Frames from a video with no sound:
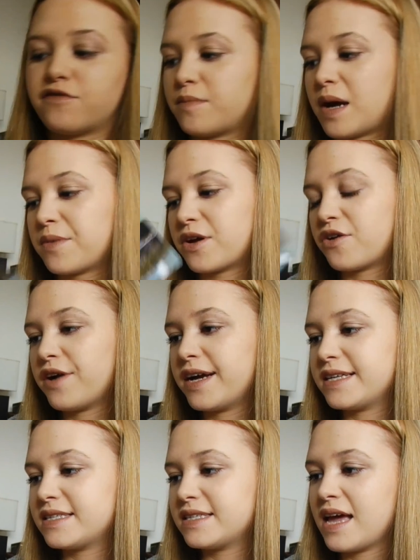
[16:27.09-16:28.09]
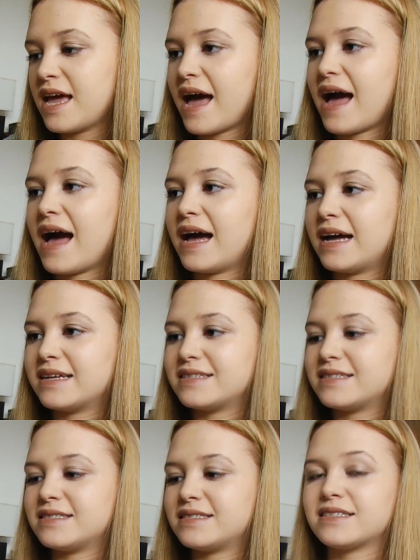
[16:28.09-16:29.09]
from Mum and Chris.
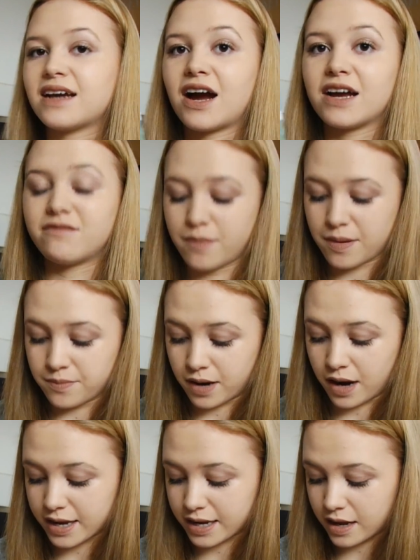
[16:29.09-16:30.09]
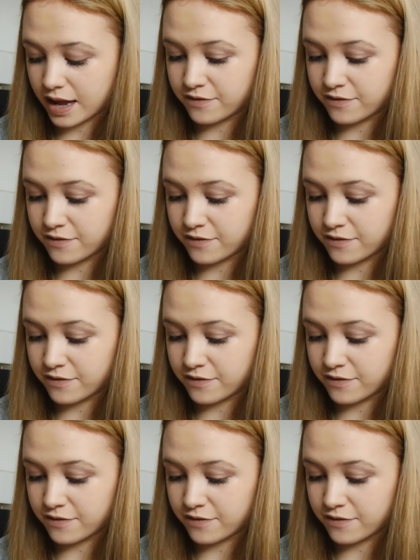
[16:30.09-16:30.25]
And I remember like